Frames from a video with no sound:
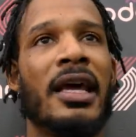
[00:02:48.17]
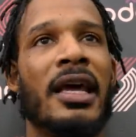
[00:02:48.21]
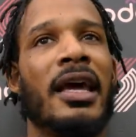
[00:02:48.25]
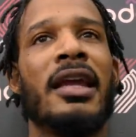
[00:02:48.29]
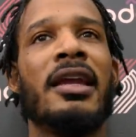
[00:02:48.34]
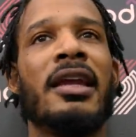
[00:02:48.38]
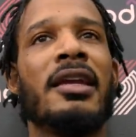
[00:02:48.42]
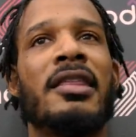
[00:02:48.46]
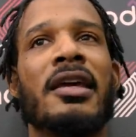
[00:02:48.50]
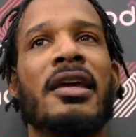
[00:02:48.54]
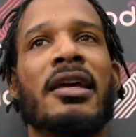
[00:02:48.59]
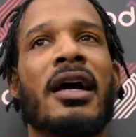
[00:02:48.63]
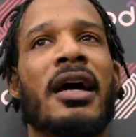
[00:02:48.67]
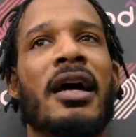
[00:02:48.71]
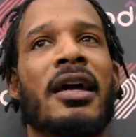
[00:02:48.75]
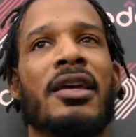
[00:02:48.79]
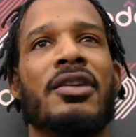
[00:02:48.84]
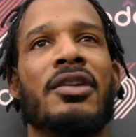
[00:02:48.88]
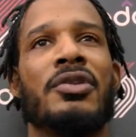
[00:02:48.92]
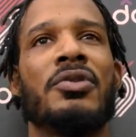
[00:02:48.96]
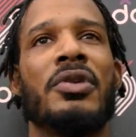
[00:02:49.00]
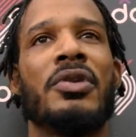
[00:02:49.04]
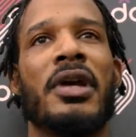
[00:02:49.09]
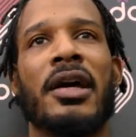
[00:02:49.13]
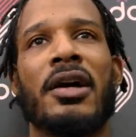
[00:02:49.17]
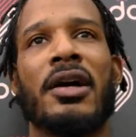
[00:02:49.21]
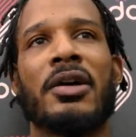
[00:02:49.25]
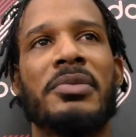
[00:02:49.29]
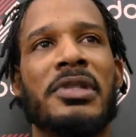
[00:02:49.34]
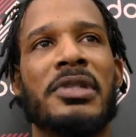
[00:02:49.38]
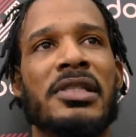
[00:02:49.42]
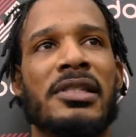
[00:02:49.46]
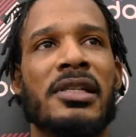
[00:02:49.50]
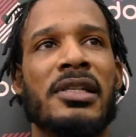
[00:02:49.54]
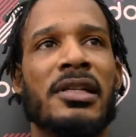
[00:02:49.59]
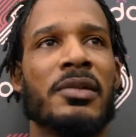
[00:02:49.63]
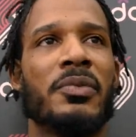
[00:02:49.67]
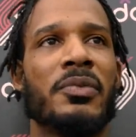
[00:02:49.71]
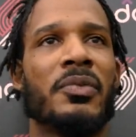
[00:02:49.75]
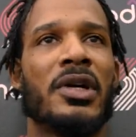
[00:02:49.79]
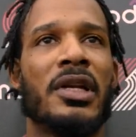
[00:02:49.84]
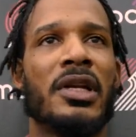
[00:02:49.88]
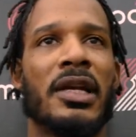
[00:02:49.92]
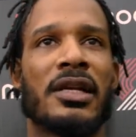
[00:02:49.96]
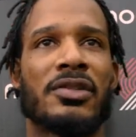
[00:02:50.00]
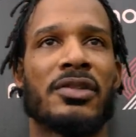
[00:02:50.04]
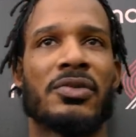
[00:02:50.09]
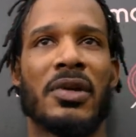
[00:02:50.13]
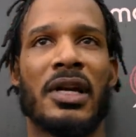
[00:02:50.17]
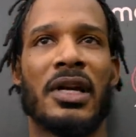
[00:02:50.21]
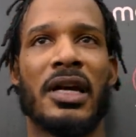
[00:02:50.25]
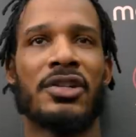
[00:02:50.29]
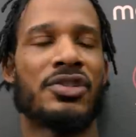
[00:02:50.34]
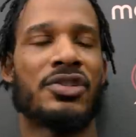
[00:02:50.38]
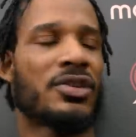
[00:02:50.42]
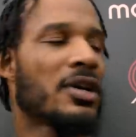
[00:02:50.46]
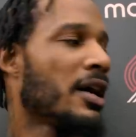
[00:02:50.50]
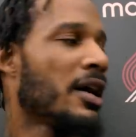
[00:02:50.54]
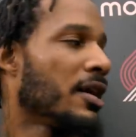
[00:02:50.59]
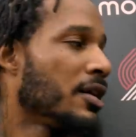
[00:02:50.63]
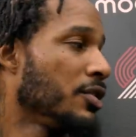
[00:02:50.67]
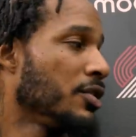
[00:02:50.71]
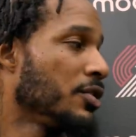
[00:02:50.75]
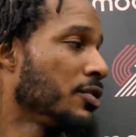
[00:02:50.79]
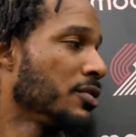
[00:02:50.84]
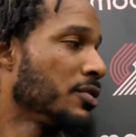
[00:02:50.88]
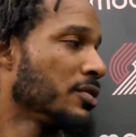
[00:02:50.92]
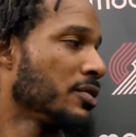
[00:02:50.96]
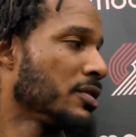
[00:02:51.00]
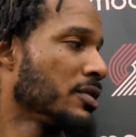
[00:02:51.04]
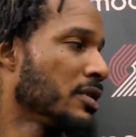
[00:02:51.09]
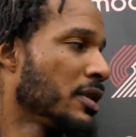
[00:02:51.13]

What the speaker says: anything I can do to help the team win, that's what I try to do